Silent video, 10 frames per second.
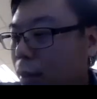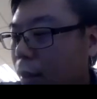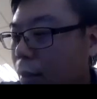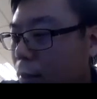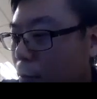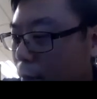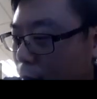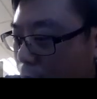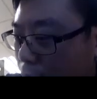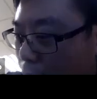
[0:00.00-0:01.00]

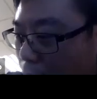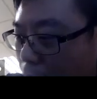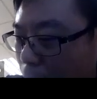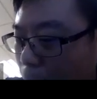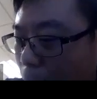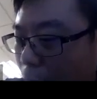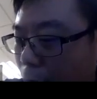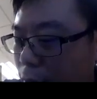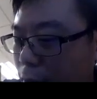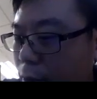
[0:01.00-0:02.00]
explicitly
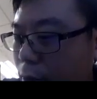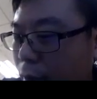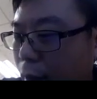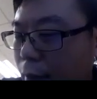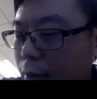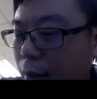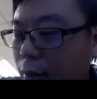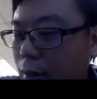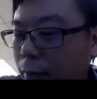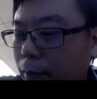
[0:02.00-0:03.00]
by short geodesics.
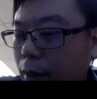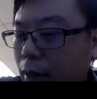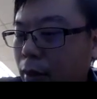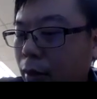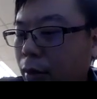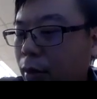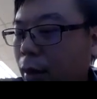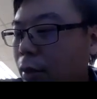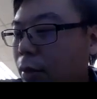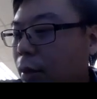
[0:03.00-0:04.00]
So
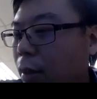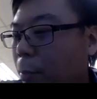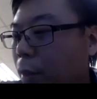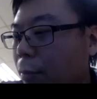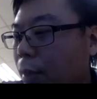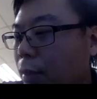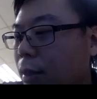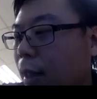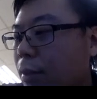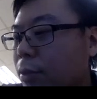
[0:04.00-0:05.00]
the, the
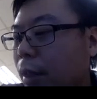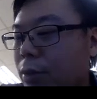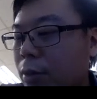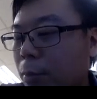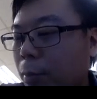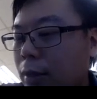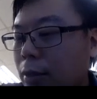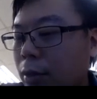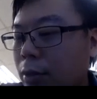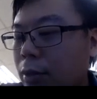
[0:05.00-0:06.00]
previous contraction by
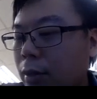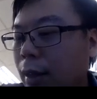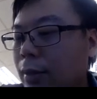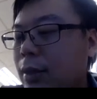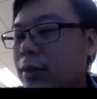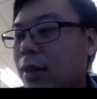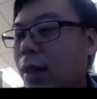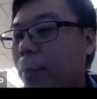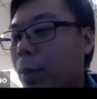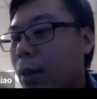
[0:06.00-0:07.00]
short geodesics
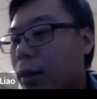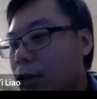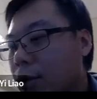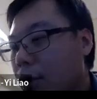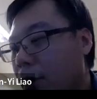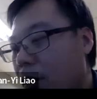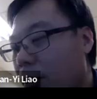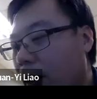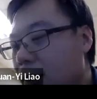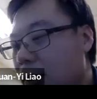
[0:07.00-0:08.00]
can be
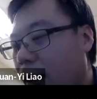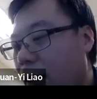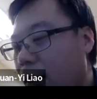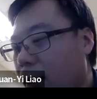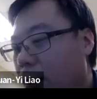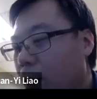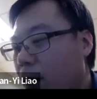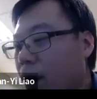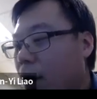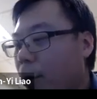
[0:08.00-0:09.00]
generalized. and I
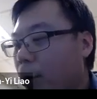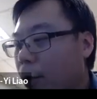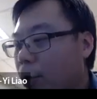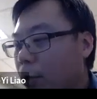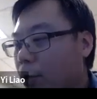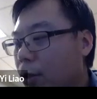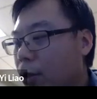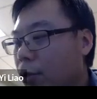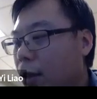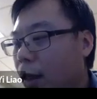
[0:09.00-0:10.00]
mean, in our paper, we
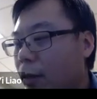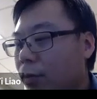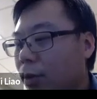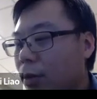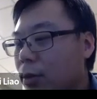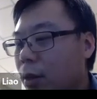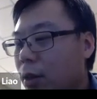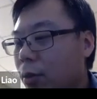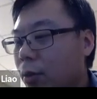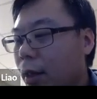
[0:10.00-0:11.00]
do that for
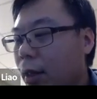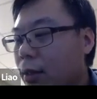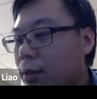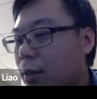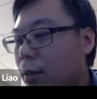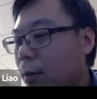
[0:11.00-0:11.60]
general case.